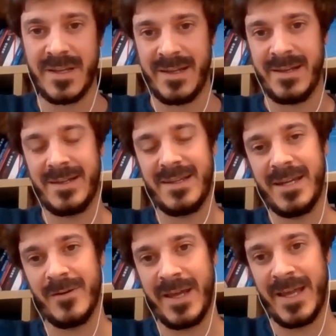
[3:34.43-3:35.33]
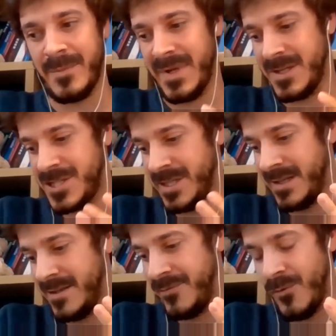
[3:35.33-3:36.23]
and here I am in
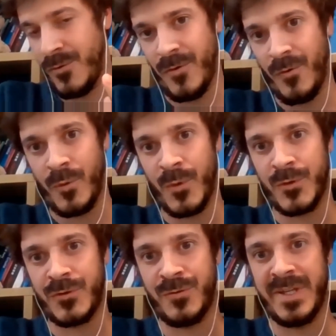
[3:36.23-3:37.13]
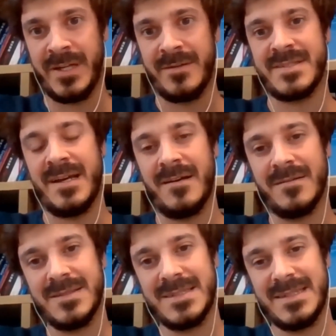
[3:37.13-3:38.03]
China for almost 2 years now.